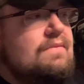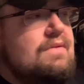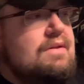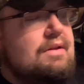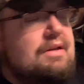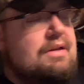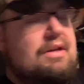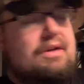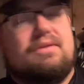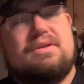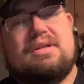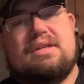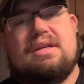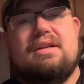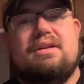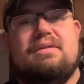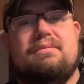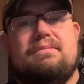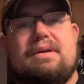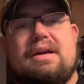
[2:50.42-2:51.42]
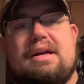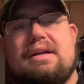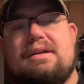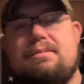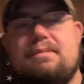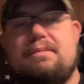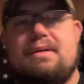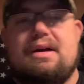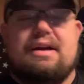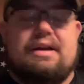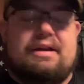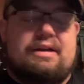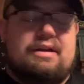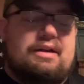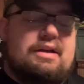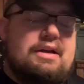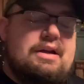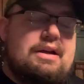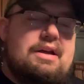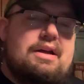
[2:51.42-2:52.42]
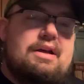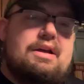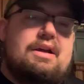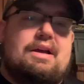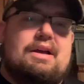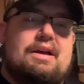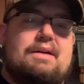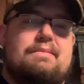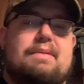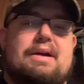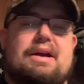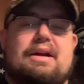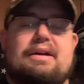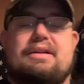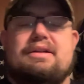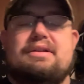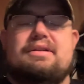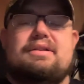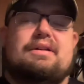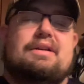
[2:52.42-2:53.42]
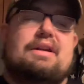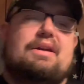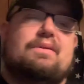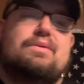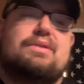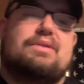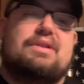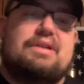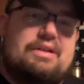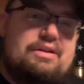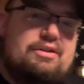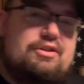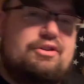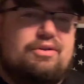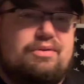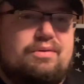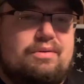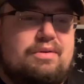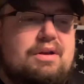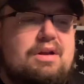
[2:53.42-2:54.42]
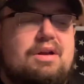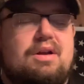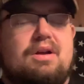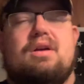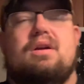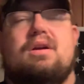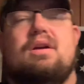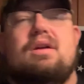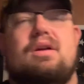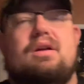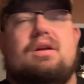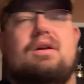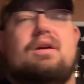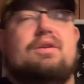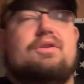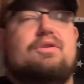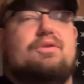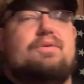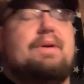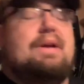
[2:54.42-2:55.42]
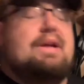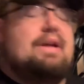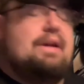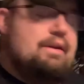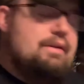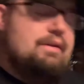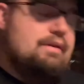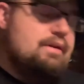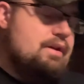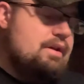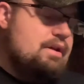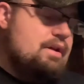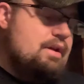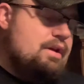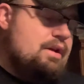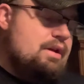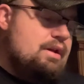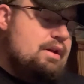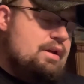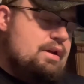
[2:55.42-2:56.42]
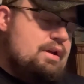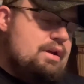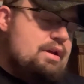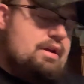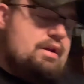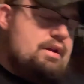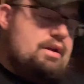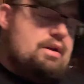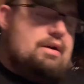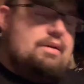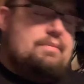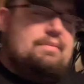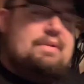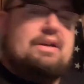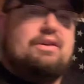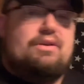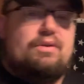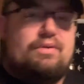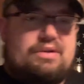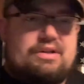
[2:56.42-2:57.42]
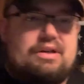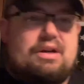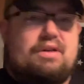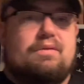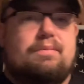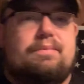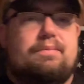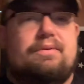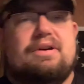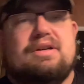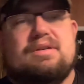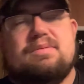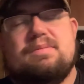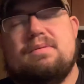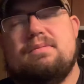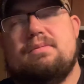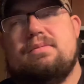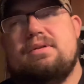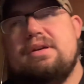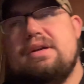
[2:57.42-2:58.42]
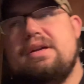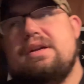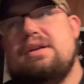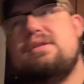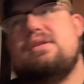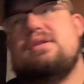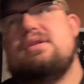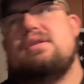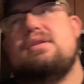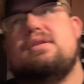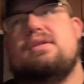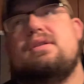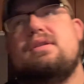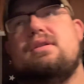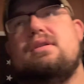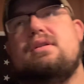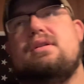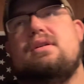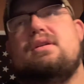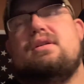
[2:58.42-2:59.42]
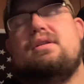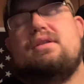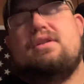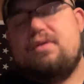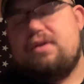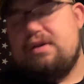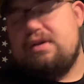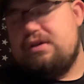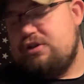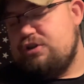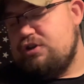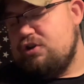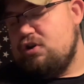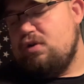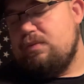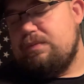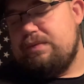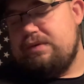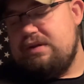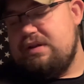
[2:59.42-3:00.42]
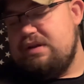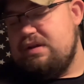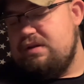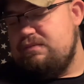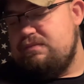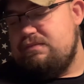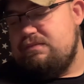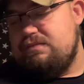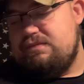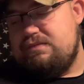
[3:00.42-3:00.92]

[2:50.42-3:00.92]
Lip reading: you send them back to Mike at Magnus and he will send you a new head. They do sell replacement blades. You can sharpen them.